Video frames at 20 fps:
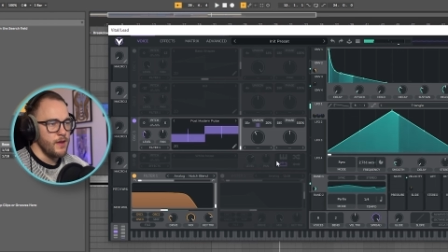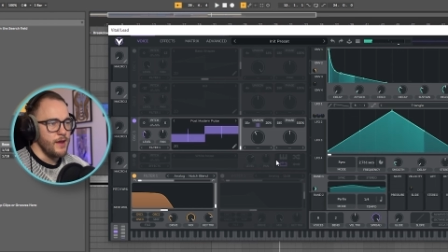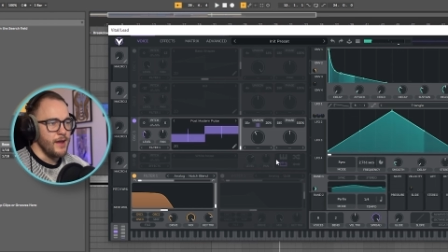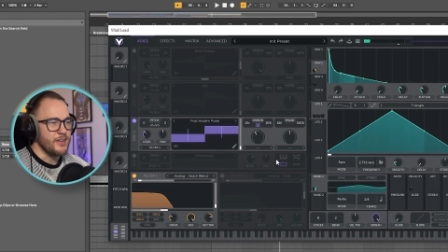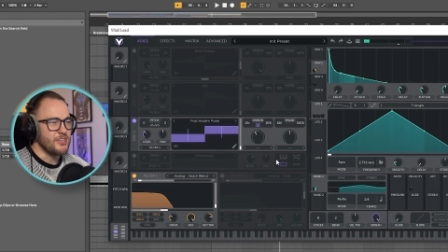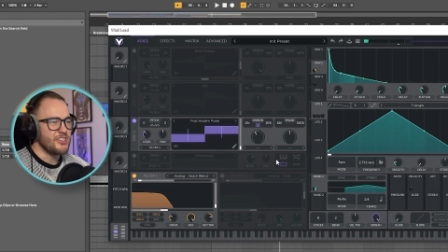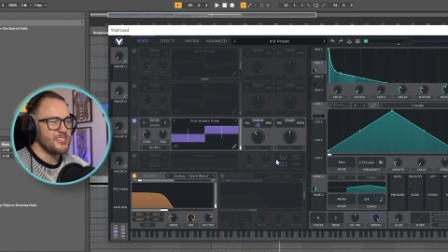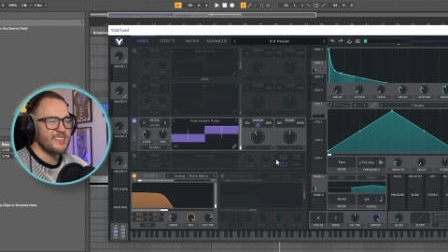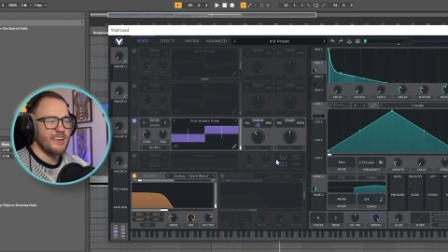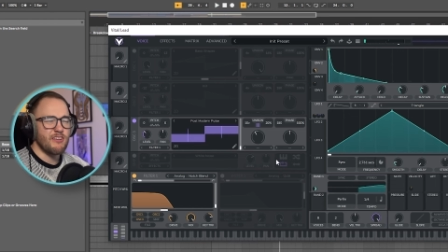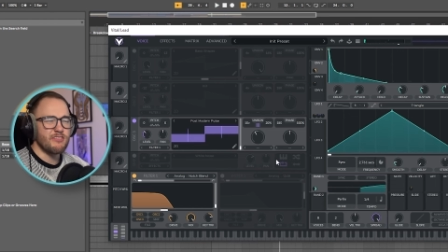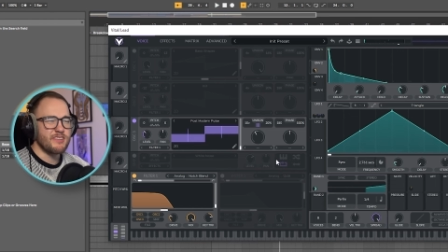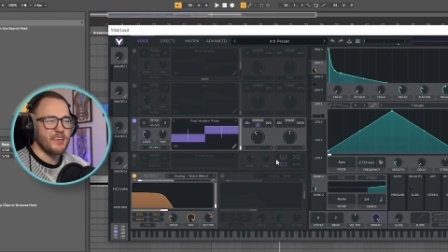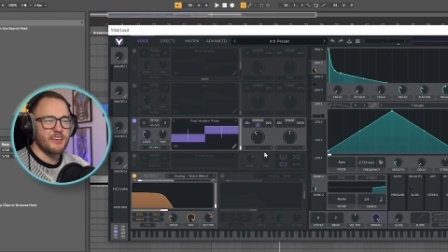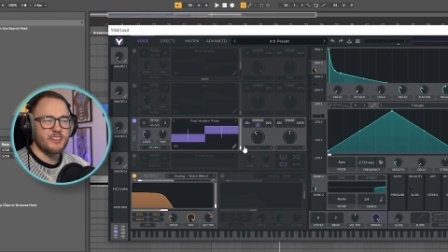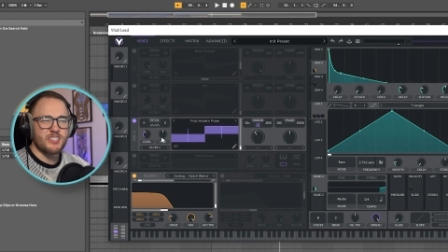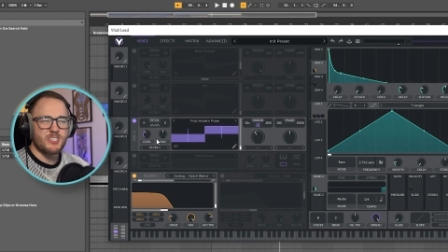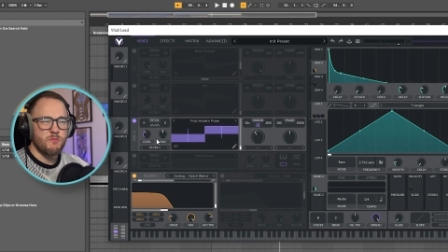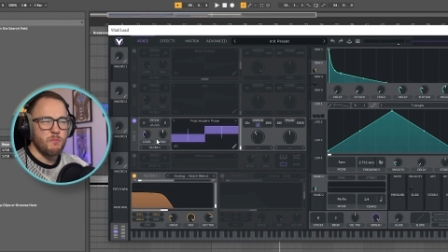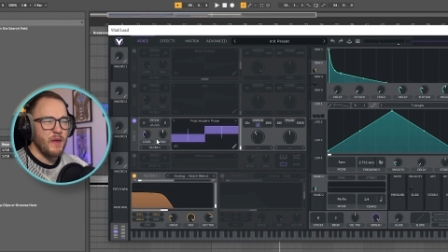it just sounds
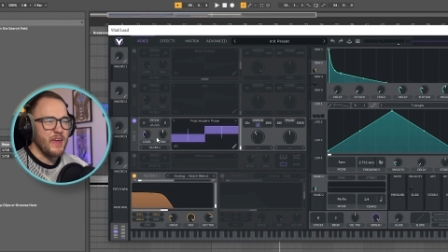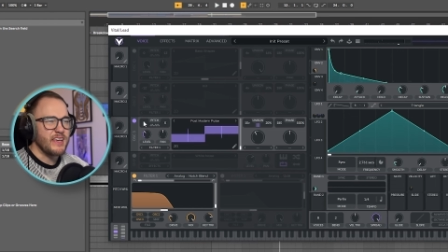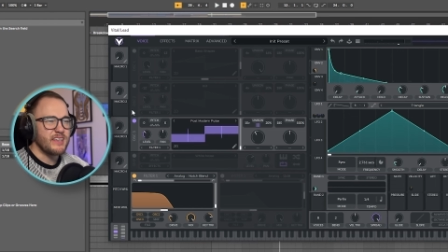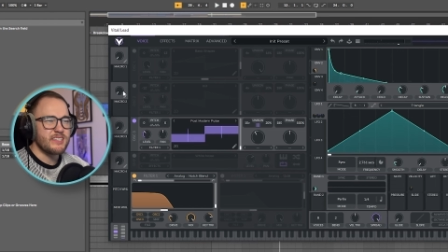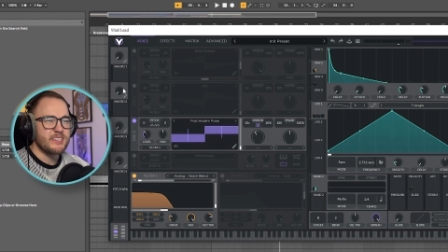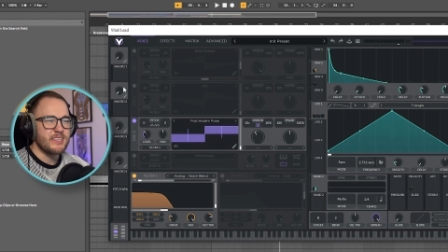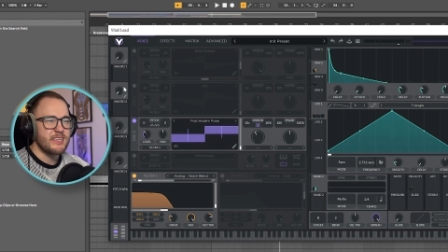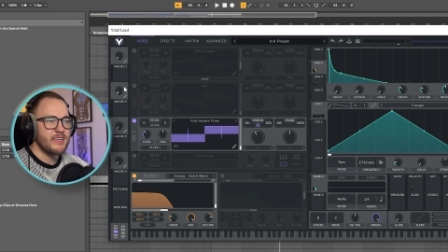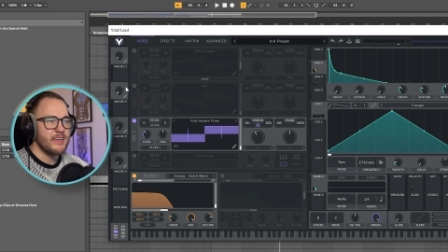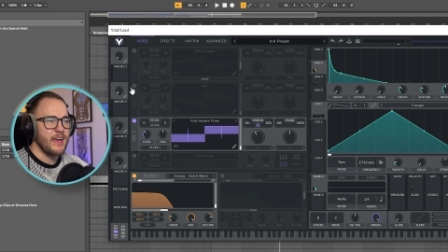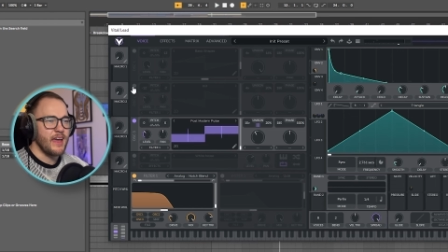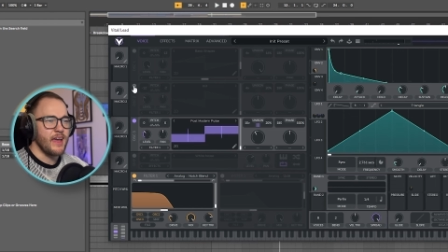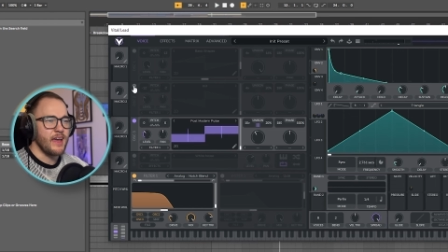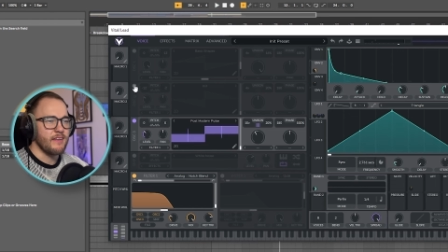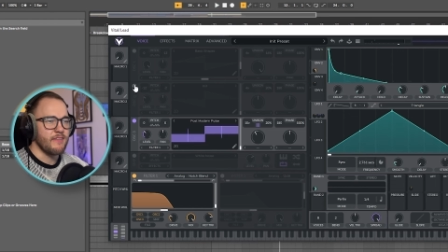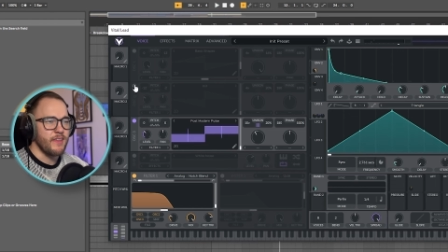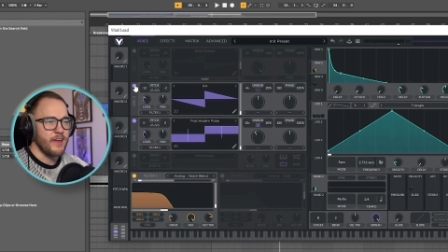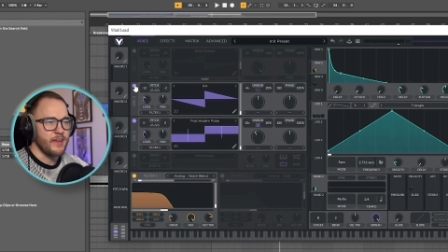like spacey and